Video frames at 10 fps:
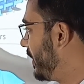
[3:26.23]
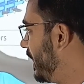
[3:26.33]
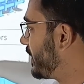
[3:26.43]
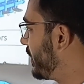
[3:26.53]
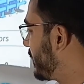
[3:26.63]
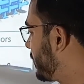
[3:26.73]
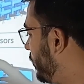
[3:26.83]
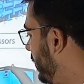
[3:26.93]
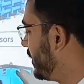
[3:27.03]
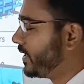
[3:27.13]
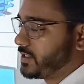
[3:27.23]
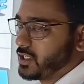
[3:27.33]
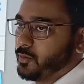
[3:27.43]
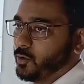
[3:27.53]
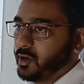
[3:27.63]
electric screw and the
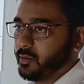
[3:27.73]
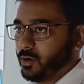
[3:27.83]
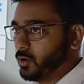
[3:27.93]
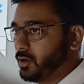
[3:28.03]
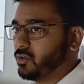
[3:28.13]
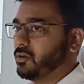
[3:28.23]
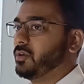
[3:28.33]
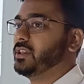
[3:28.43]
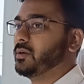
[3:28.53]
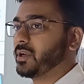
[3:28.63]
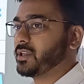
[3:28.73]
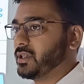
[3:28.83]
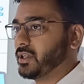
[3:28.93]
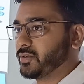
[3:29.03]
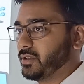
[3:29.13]
diesel portable going forward in the
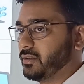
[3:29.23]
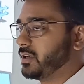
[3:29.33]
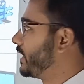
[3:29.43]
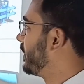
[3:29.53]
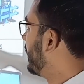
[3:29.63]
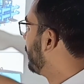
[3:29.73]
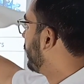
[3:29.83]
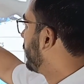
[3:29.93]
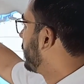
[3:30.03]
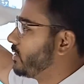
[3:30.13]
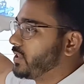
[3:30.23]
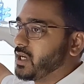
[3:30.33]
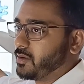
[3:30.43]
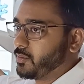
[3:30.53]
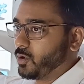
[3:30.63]
presentation, rather than focusing on the
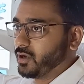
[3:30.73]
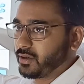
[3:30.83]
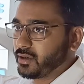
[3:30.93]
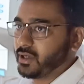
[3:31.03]
other product.